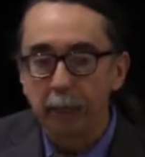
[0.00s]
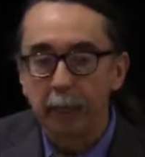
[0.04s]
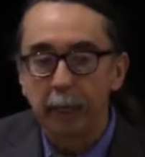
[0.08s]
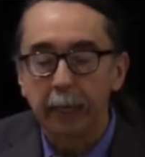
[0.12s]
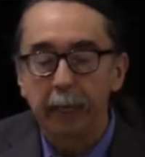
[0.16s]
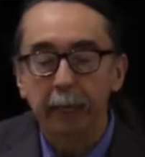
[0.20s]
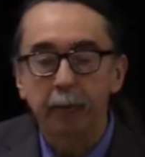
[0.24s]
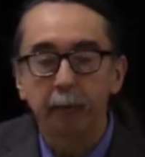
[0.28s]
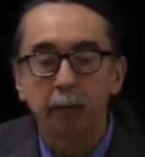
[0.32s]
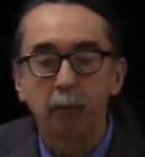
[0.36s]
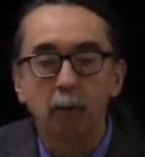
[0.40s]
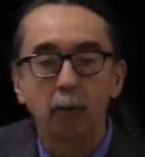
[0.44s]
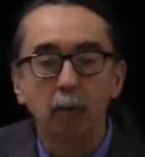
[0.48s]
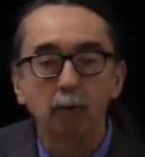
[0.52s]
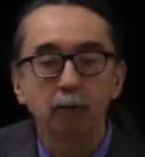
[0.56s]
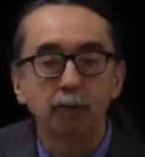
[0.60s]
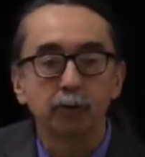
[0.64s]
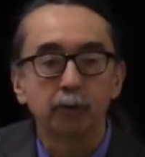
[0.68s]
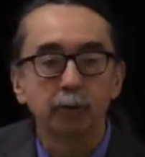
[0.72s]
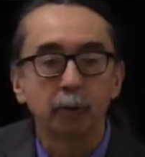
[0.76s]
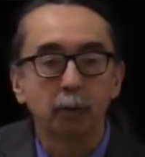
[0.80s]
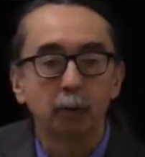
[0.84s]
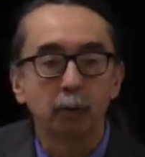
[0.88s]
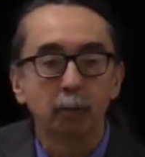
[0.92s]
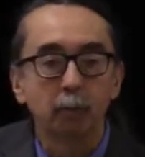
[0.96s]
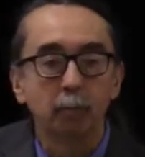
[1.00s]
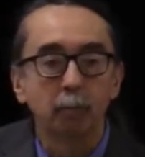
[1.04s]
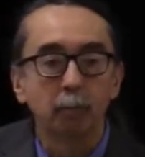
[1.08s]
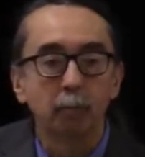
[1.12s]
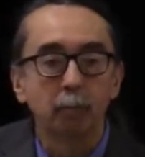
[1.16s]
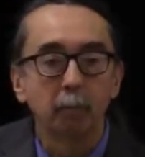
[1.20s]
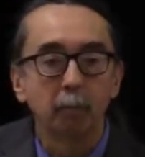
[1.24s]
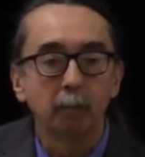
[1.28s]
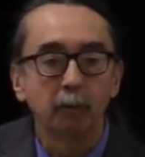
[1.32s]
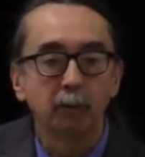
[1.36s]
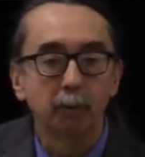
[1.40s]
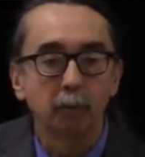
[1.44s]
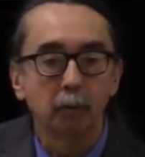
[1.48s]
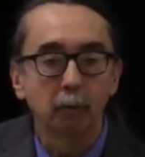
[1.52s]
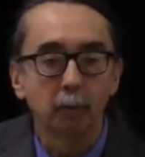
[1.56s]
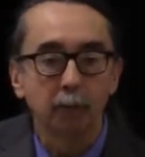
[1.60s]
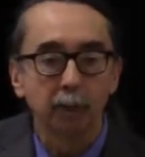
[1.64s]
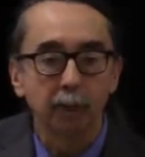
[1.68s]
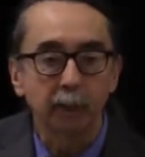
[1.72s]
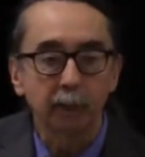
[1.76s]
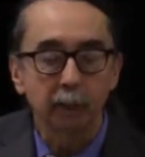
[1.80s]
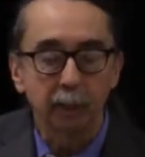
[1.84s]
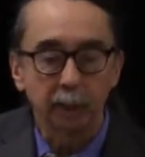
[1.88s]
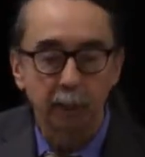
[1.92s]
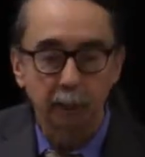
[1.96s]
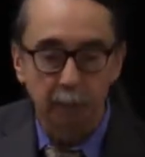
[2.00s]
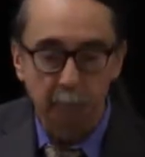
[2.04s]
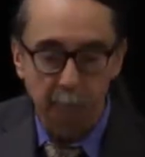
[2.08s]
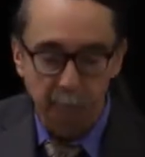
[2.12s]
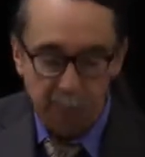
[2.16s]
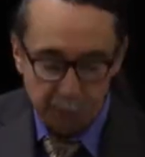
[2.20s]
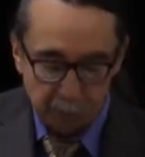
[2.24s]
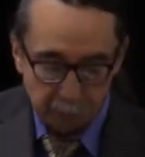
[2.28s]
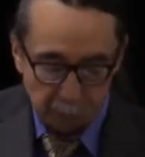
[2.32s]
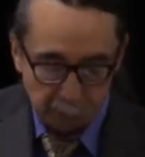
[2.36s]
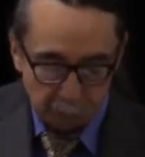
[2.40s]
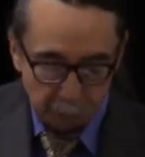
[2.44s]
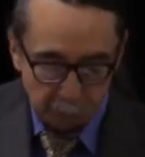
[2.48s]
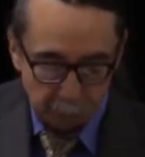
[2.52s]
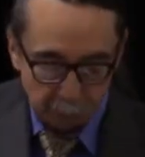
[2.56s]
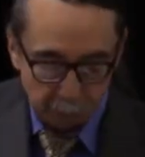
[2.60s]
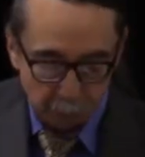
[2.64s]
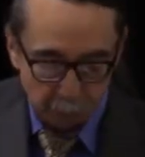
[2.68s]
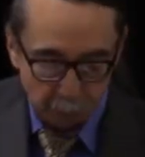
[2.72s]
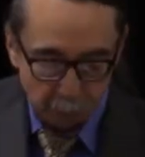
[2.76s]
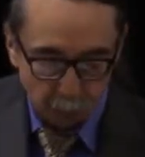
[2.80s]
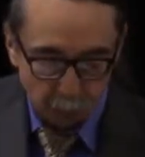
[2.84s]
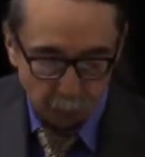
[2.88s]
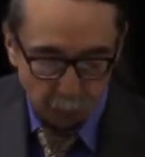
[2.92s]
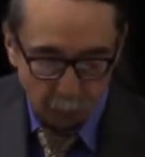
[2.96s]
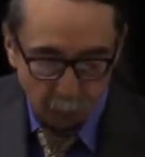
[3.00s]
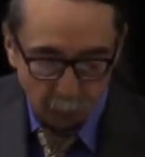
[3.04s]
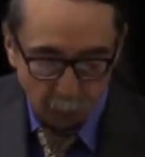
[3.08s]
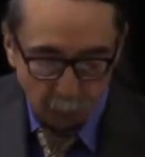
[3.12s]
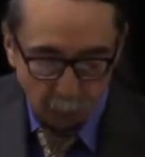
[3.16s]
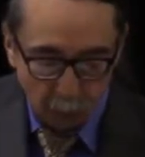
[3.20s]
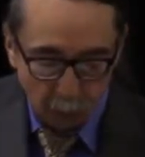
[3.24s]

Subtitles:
and also Muscogee hymns there too.